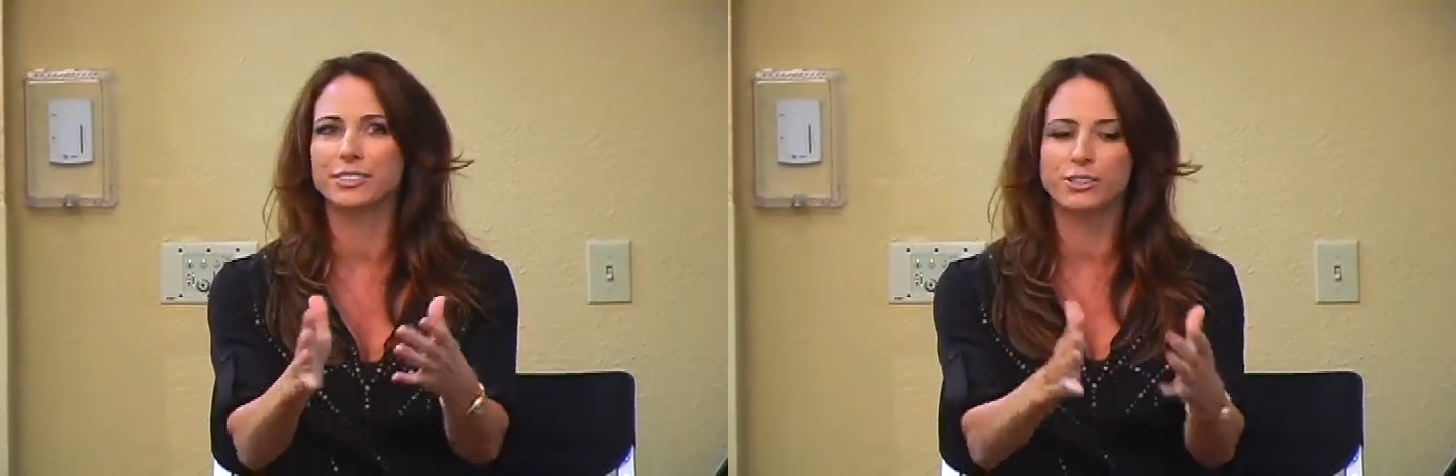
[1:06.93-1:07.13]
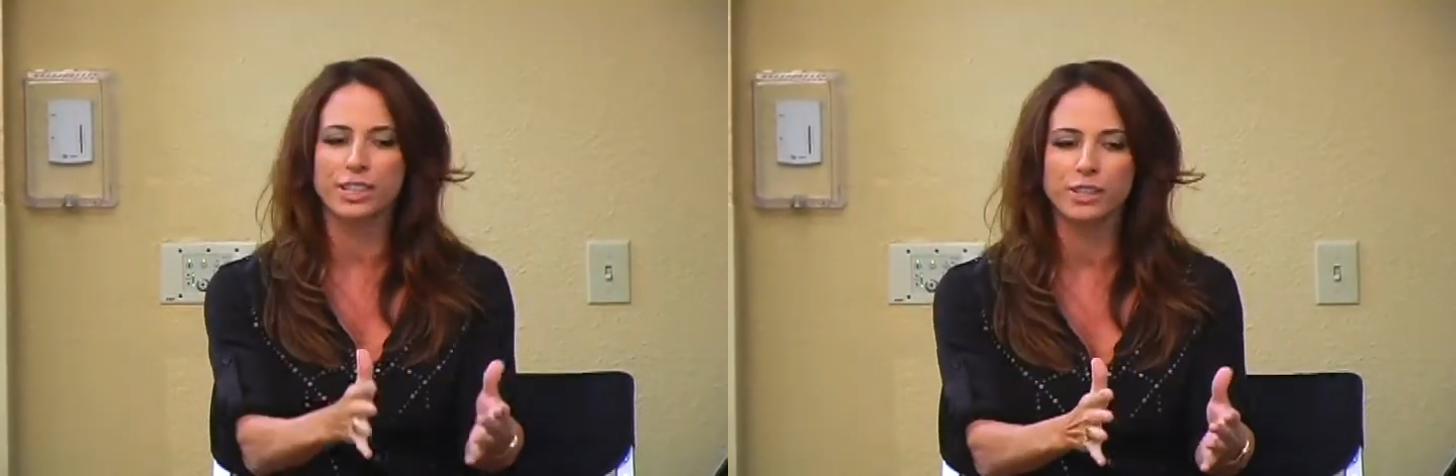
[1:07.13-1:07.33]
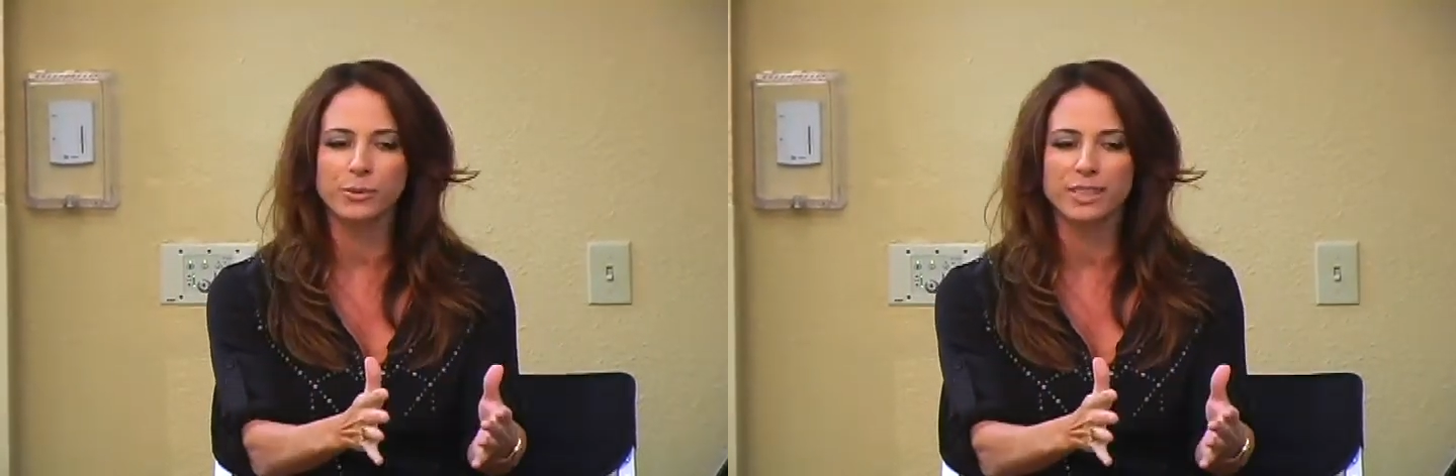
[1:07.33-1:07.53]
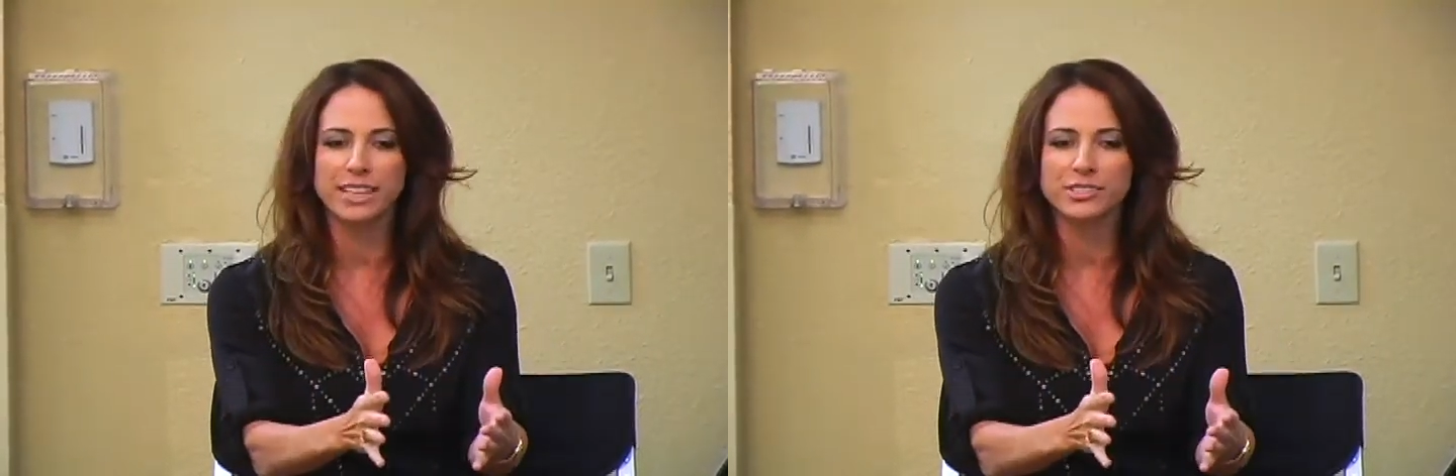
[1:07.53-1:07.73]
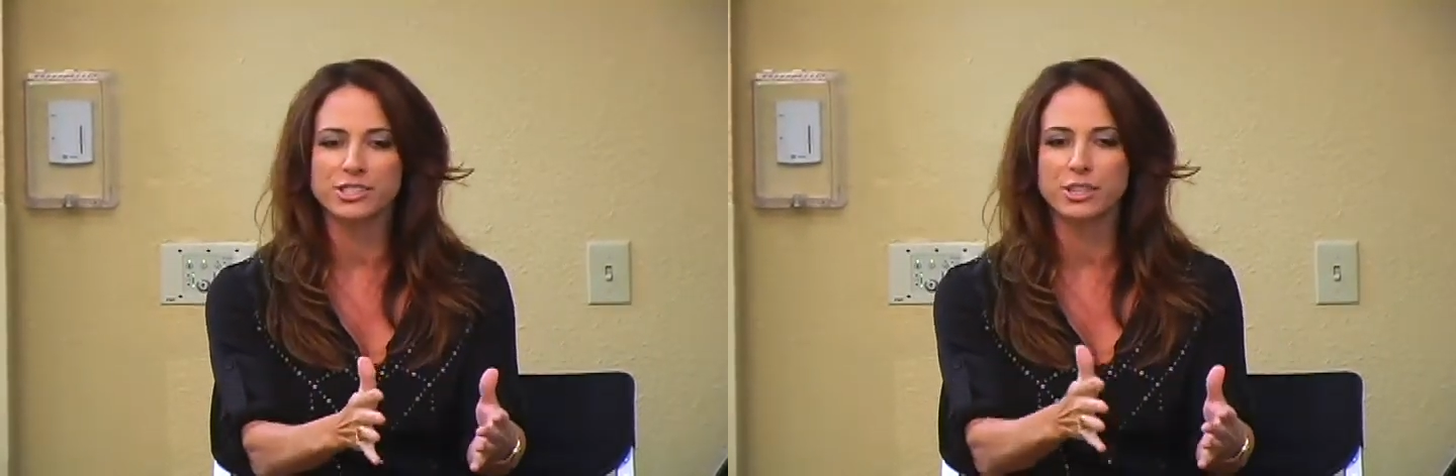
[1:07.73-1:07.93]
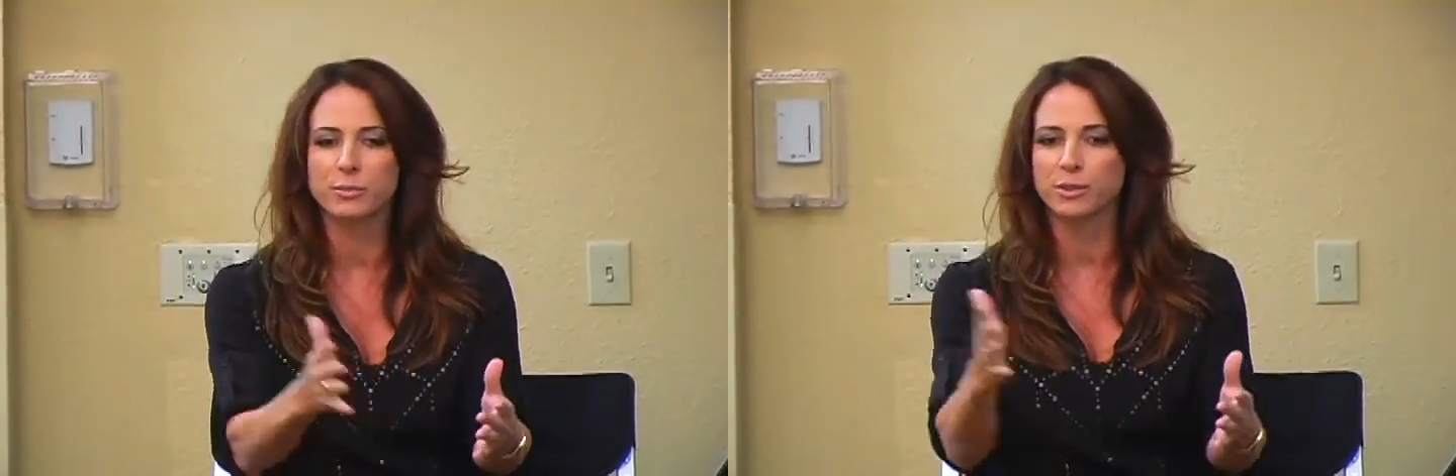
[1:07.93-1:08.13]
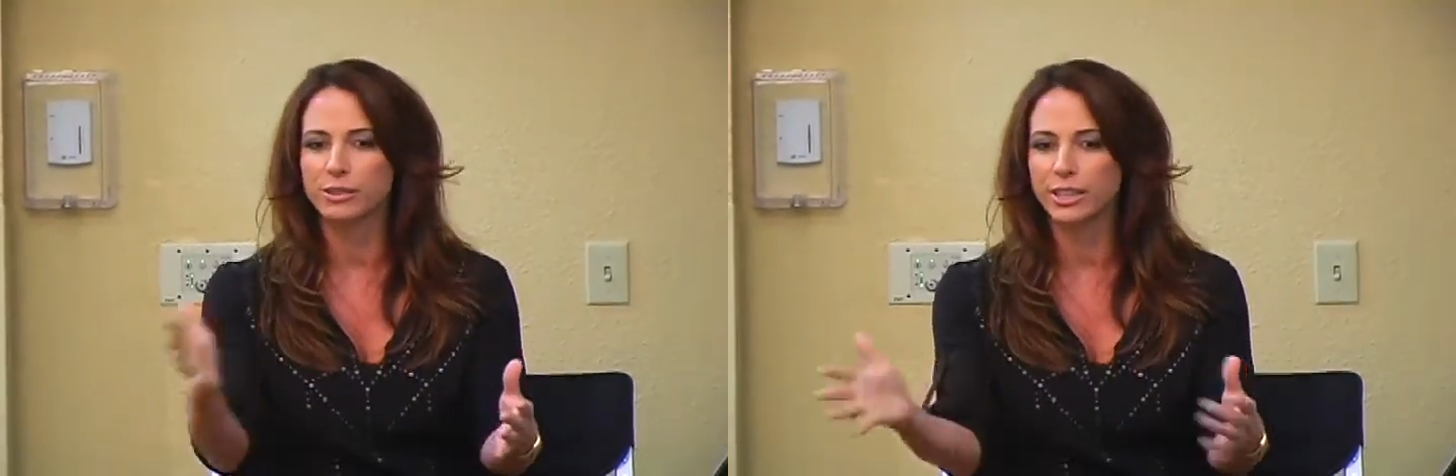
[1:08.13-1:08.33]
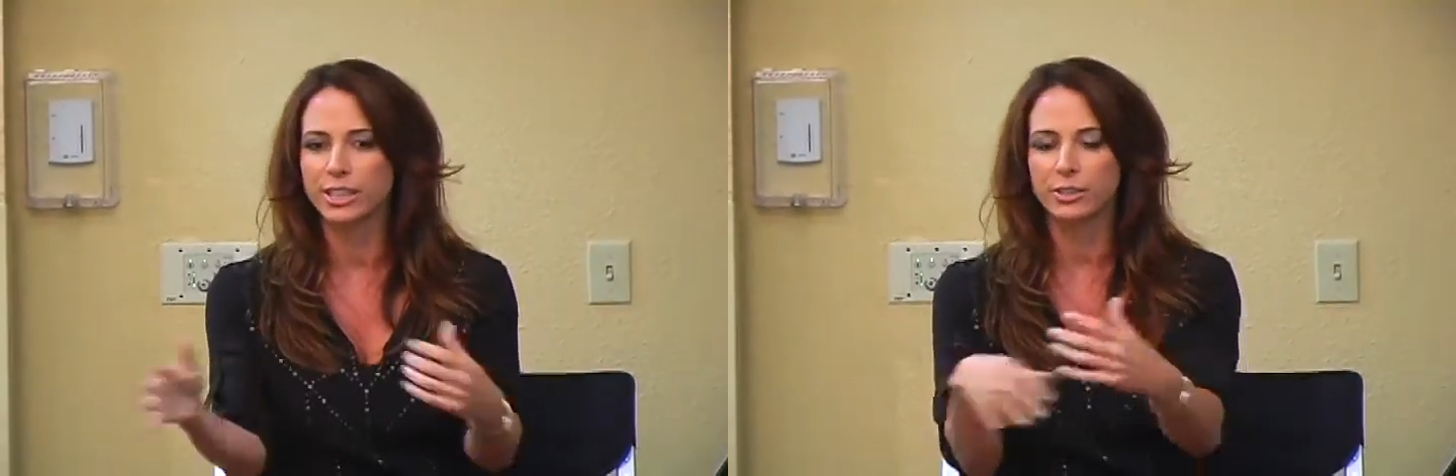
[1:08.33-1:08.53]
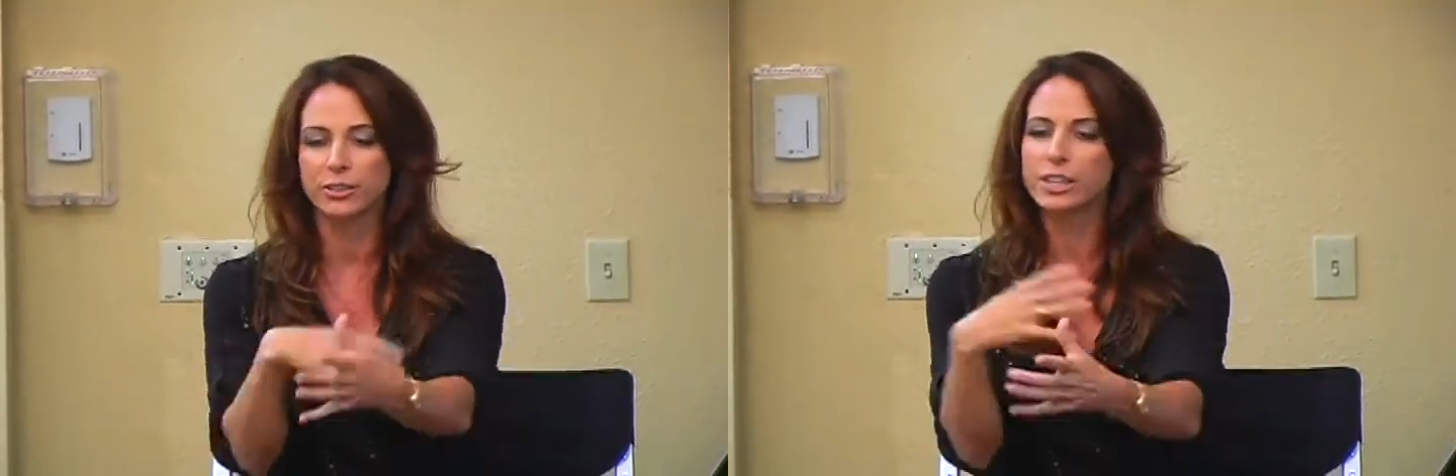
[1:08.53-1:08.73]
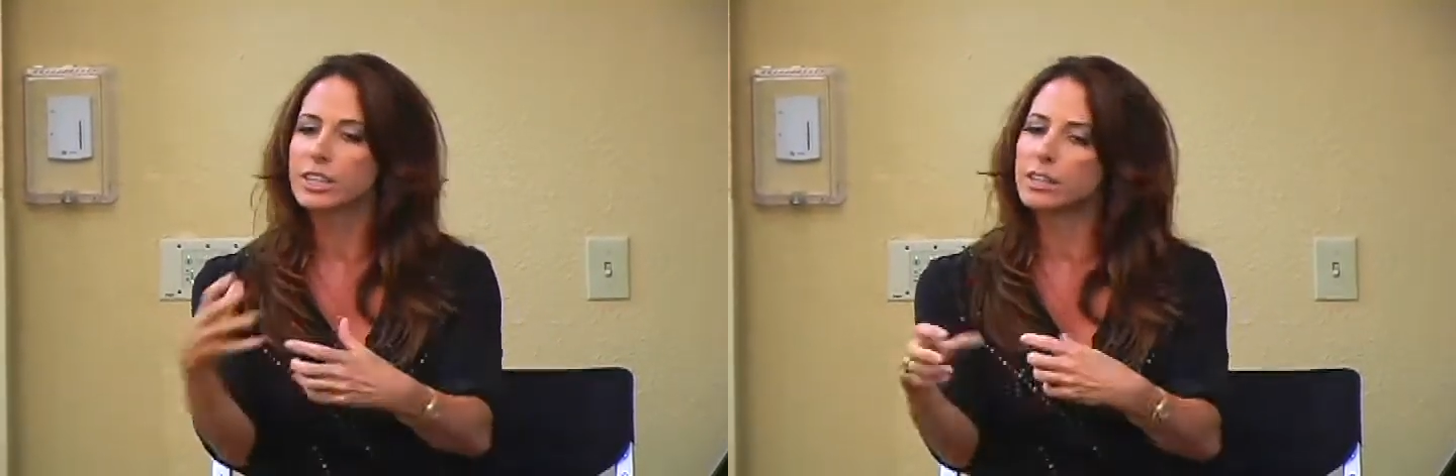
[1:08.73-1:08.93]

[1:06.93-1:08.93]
and look at your relationship, or look at your